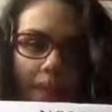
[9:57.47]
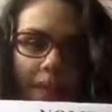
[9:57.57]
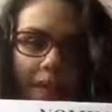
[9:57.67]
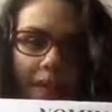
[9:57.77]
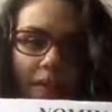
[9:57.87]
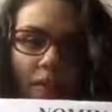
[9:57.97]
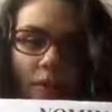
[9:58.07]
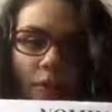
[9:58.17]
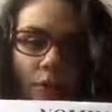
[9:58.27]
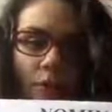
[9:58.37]
because
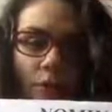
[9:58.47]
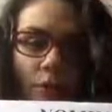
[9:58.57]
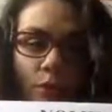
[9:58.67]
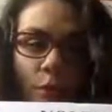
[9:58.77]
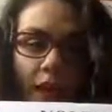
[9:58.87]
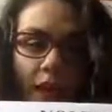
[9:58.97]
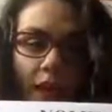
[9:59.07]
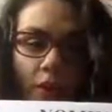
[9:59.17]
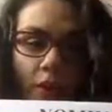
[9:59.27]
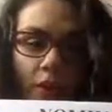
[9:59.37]
the rule
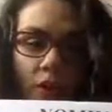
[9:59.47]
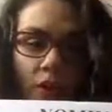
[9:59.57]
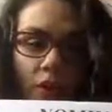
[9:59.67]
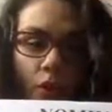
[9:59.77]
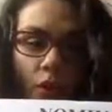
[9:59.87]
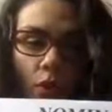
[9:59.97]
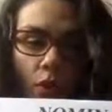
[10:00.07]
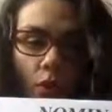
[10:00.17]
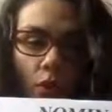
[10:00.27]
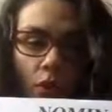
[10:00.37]
why we change
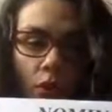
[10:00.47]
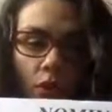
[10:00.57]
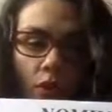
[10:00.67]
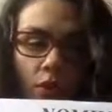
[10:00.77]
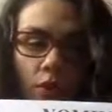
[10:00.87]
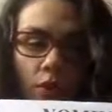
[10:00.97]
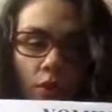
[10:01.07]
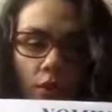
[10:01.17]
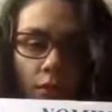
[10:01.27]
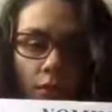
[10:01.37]
o,
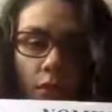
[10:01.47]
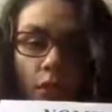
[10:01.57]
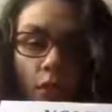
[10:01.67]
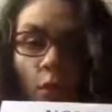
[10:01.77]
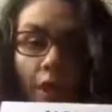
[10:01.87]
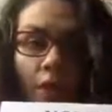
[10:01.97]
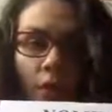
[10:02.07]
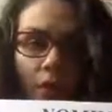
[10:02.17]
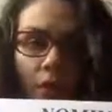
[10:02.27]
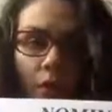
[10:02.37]
or why do we